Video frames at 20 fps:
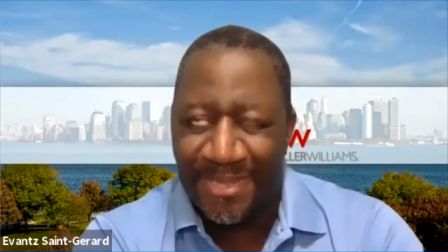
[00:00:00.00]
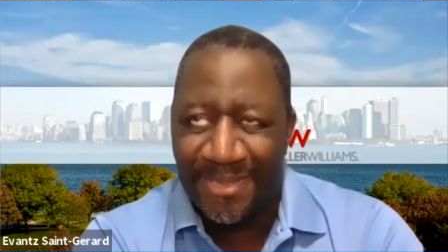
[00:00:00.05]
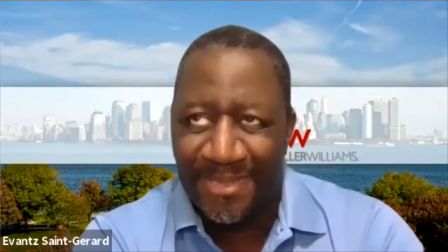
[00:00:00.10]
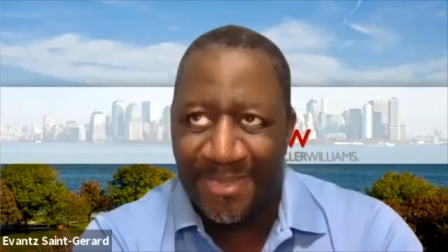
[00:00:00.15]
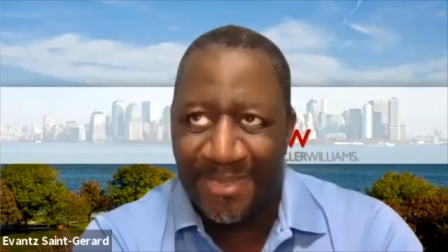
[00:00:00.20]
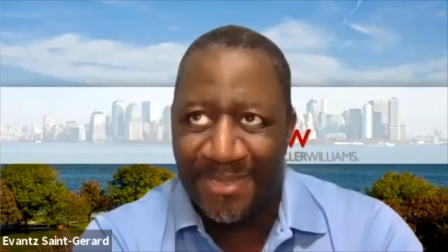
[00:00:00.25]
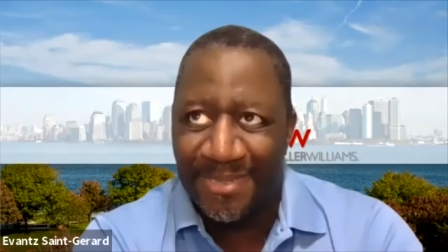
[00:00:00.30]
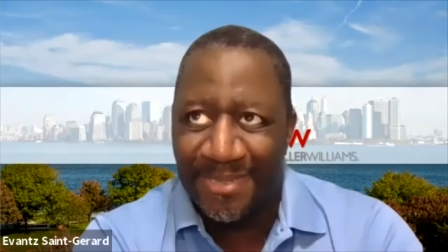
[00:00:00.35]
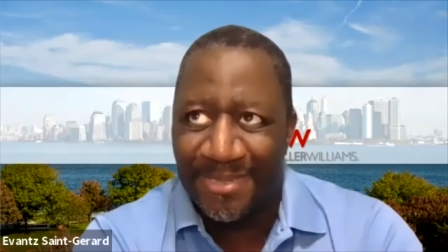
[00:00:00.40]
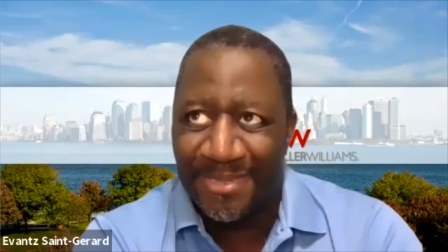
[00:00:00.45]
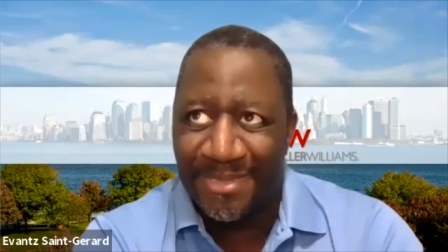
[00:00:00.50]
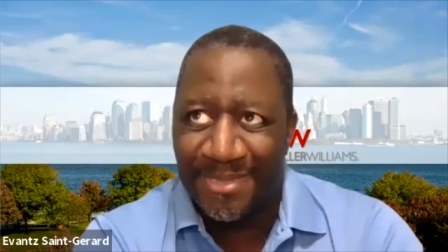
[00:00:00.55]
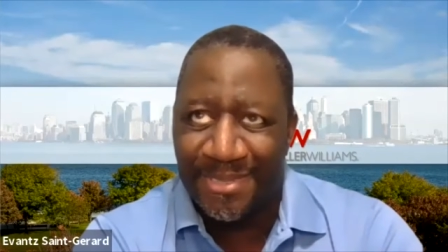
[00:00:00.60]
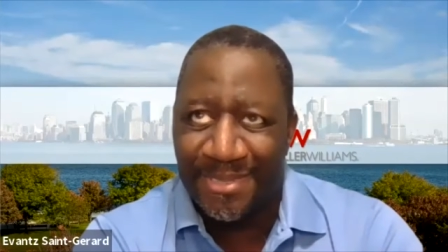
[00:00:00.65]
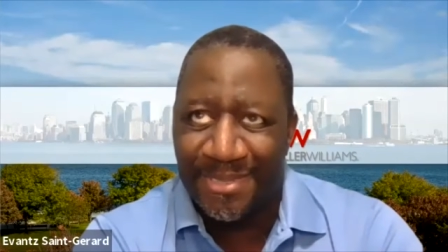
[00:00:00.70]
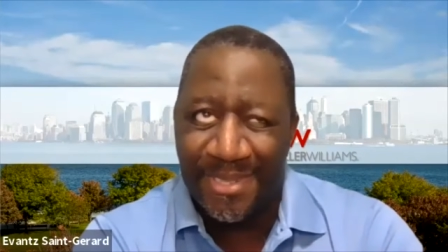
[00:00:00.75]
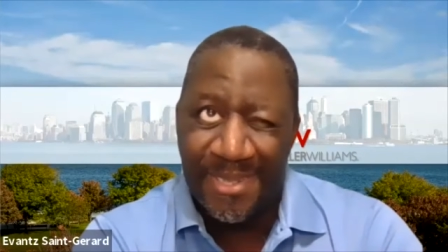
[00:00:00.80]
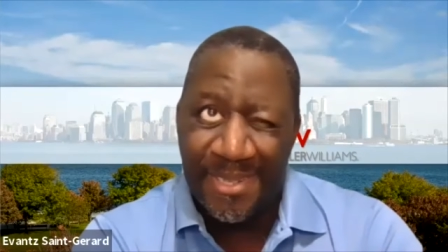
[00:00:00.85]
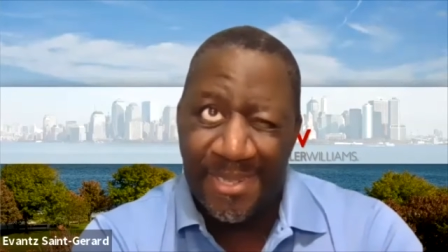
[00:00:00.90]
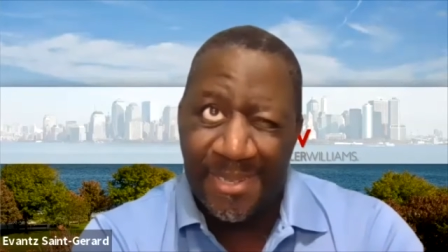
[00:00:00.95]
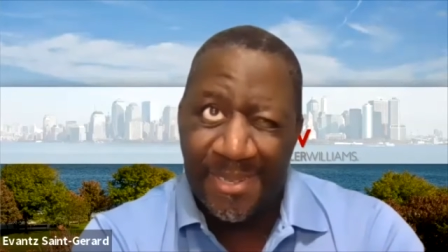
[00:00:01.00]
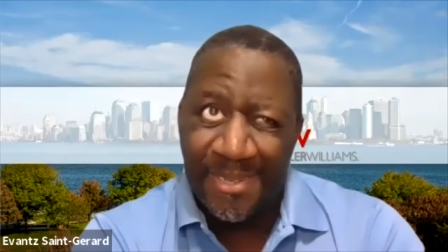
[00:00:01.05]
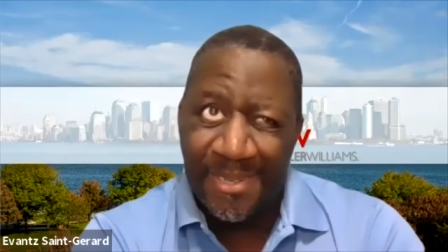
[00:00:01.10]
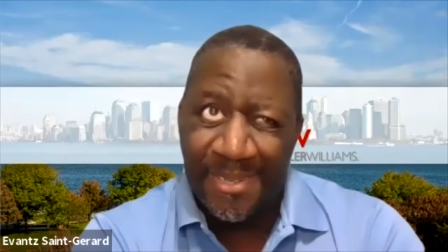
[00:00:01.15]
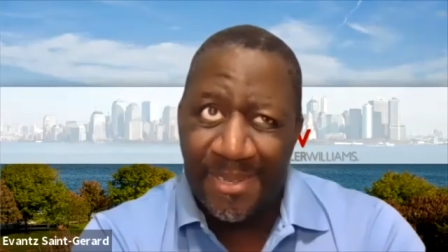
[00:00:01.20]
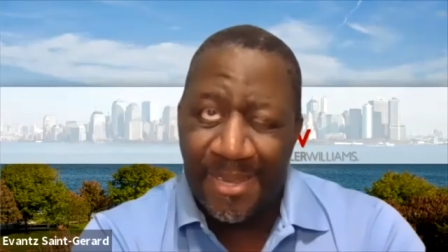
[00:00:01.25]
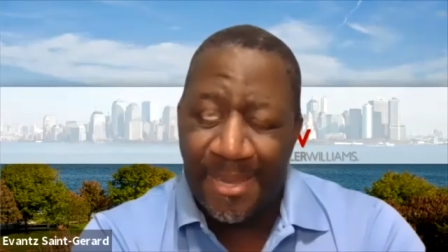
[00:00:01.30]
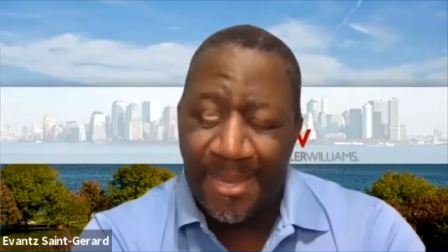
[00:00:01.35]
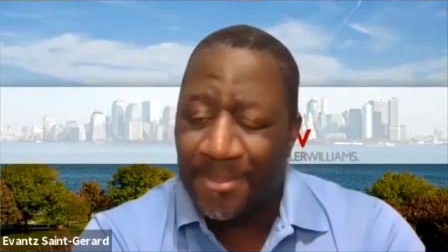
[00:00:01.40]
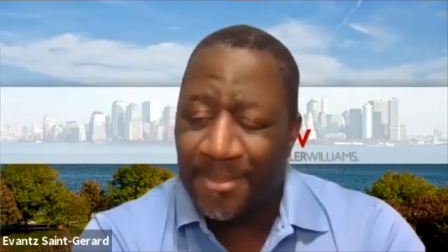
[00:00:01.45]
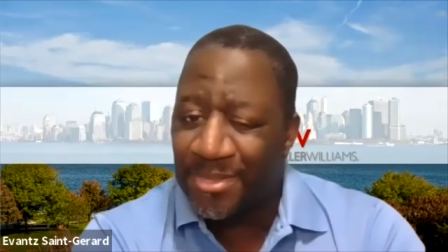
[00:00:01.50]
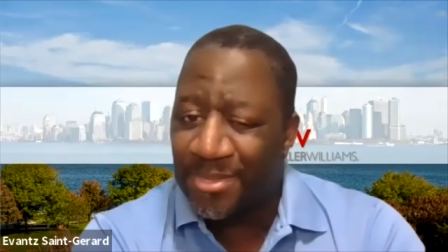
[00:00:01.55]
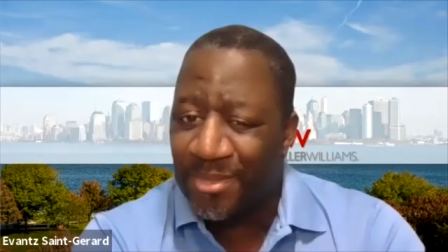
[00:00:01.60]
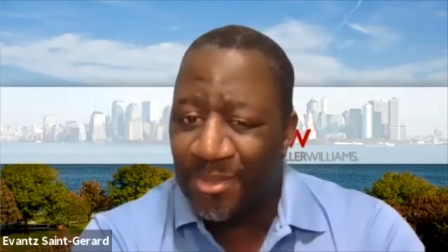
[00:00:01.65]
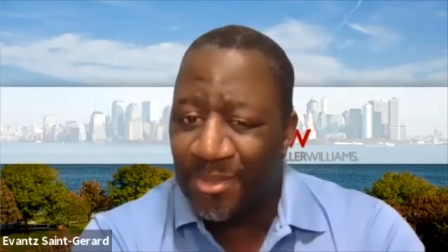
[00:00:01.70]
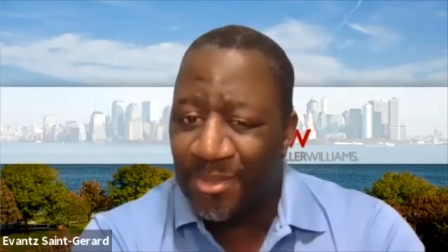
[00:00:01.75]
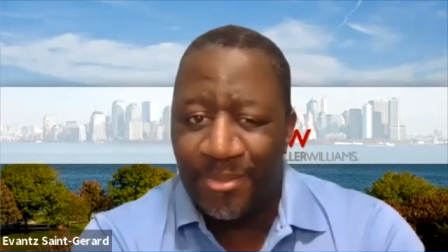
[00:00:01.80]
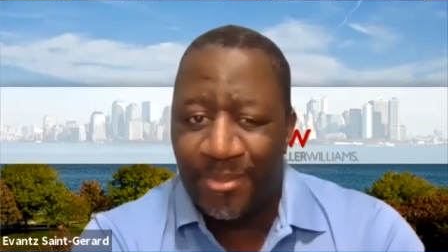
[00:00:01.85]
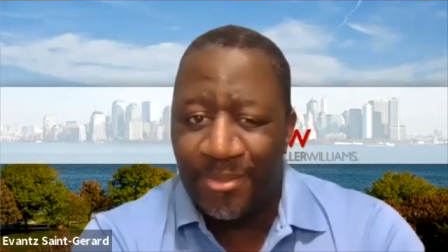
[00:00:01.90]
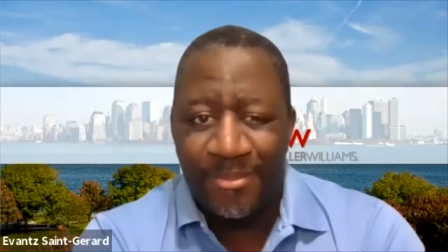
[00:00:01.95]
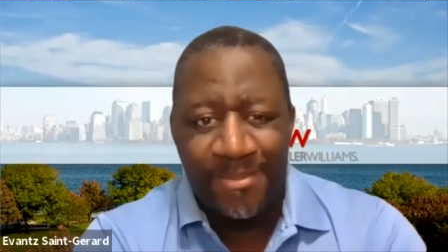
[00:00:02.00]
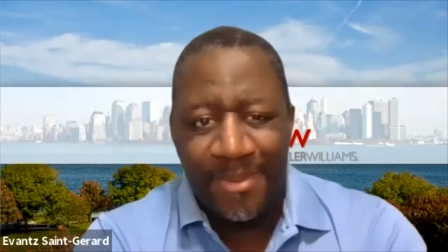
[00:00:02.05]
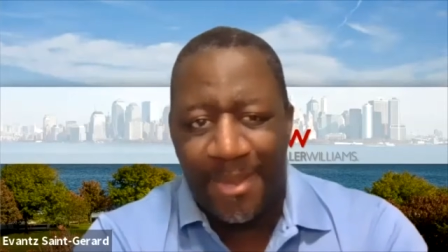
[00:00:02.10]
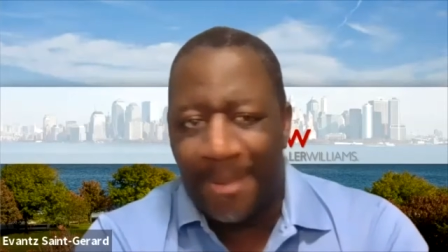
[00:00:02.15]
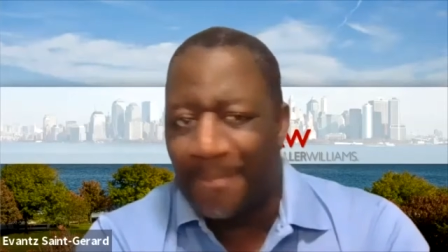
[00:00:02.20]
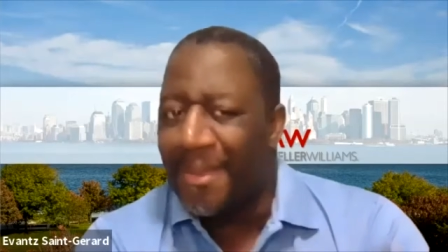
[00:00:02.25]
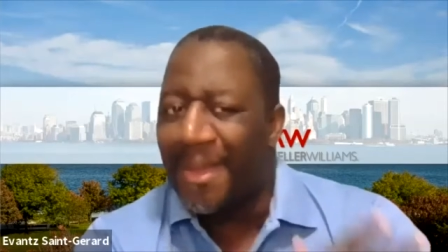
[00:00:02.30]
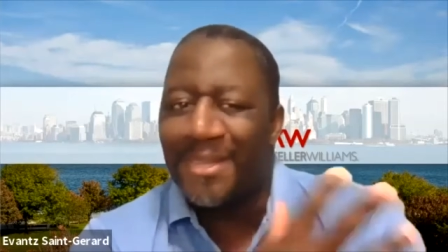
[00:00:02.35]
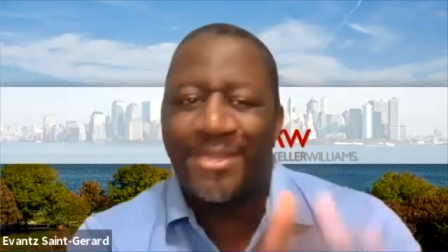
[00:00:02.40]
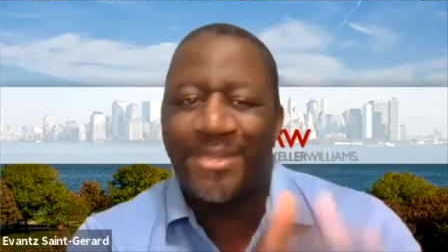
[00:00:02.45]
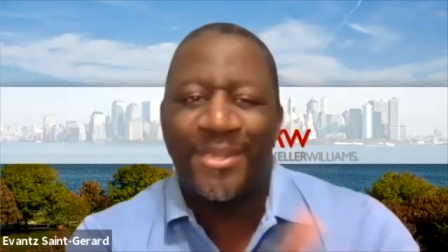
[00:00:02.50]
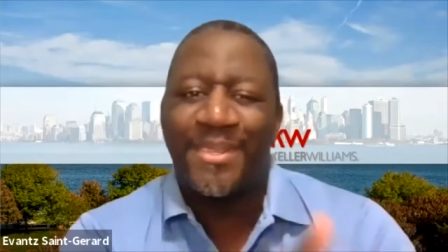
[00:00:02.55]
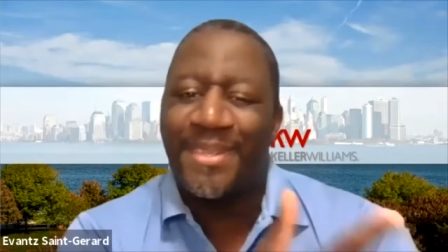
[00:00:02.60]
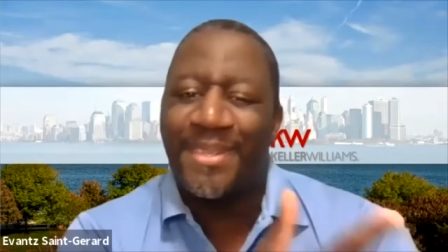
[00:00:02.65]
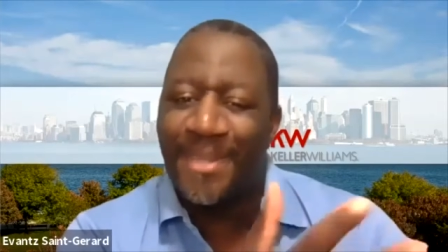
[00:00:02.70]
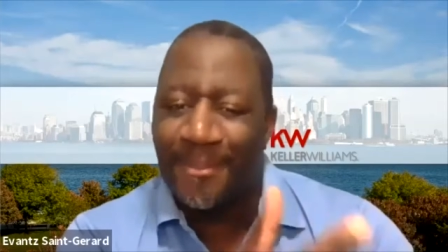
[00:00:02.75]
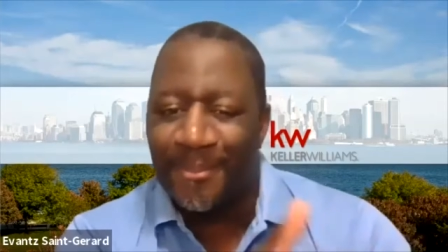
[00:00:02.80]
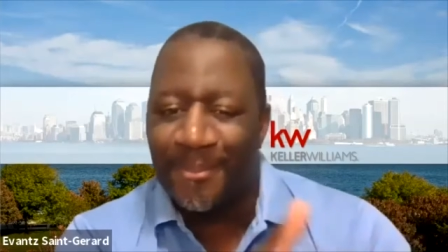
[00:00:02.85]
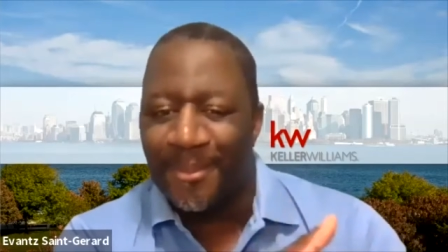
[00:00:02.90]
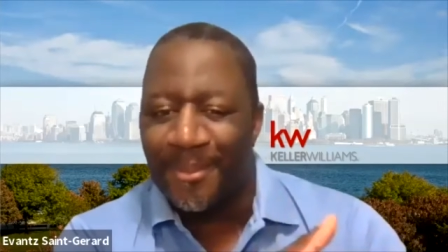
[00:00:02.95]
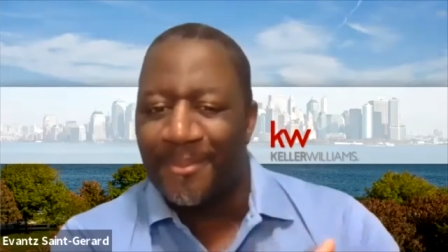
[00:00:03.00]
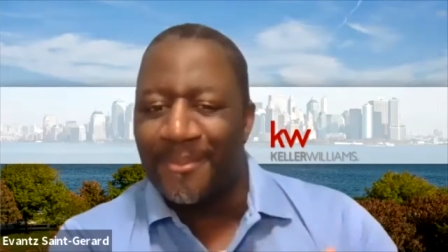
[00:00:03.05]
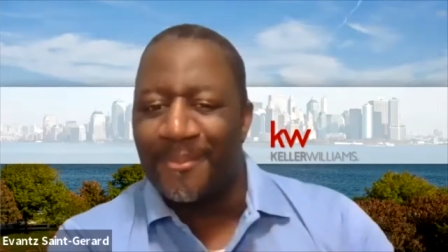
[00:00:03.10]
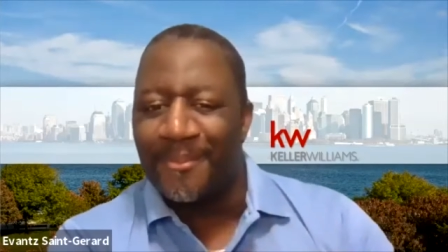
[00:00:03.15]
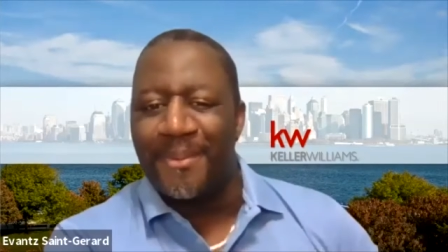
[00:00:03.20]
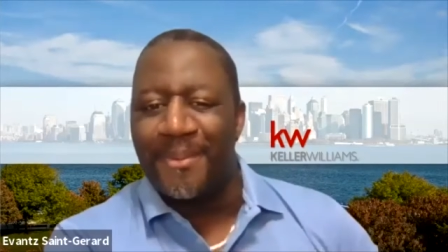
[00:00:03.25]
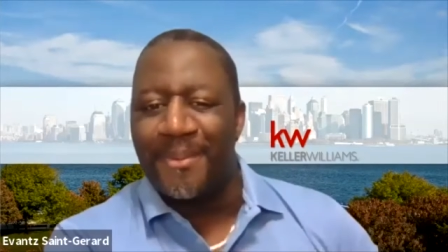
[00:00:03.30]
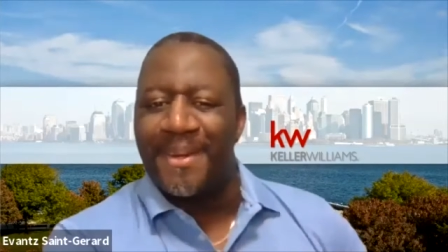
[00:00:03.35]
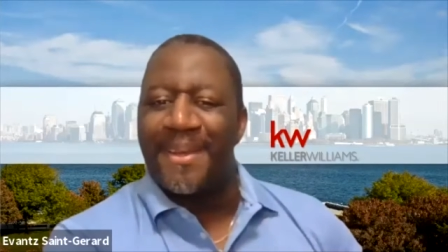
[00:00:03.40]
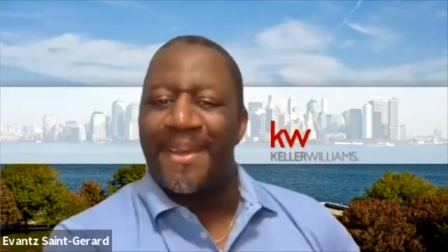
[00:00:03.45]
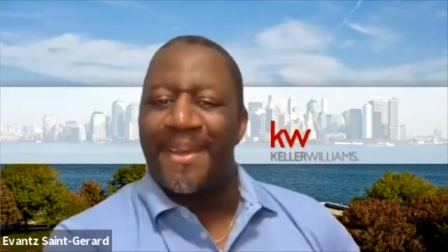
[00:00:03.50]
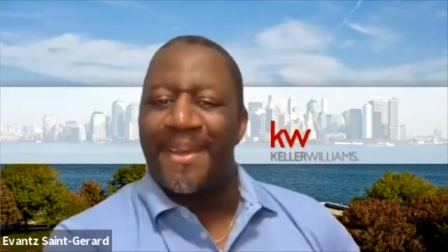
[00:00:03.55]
I think this is episode, I'm not sure of the number, but